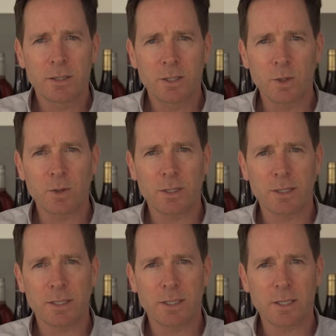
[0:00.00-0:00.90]
chooses
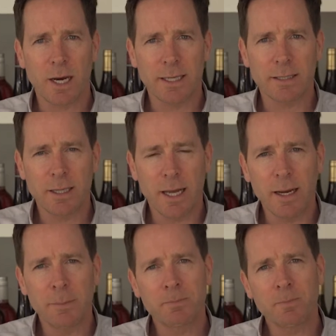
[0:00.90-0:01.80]
its site
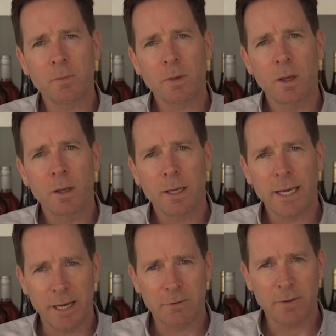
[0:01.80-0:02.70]

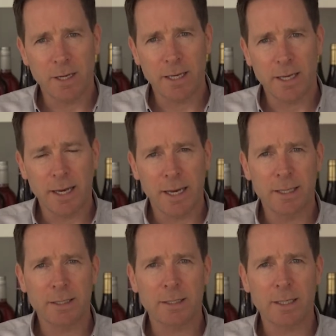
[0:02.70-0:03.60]
carefully,
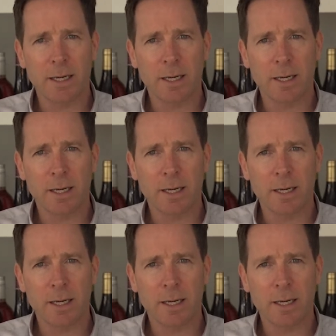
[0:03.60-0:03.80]
and